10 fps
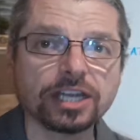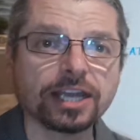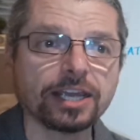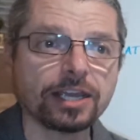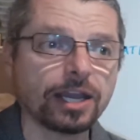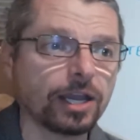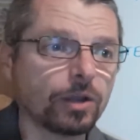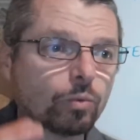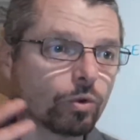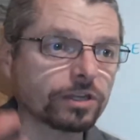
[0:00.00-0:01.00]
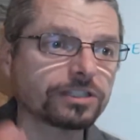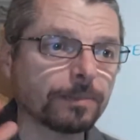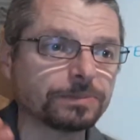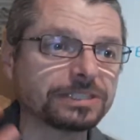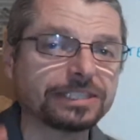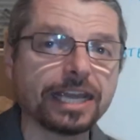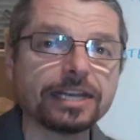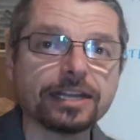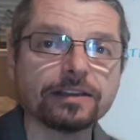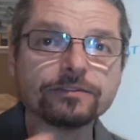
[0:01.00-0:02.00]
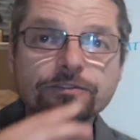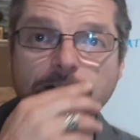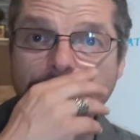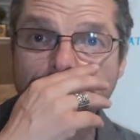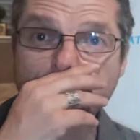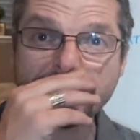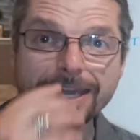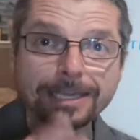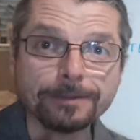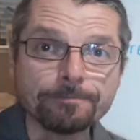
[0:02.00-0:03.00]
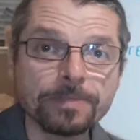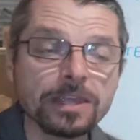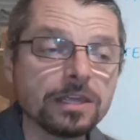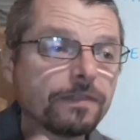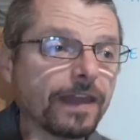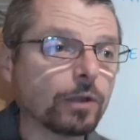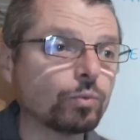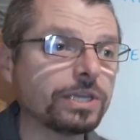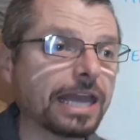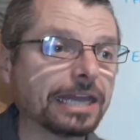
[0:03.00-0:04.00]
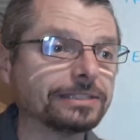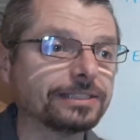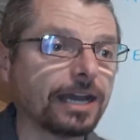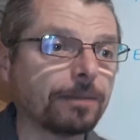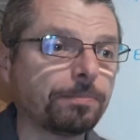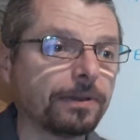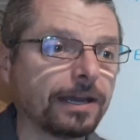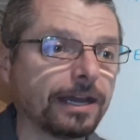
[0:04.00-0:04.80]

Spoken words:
a worked up state of being that we end up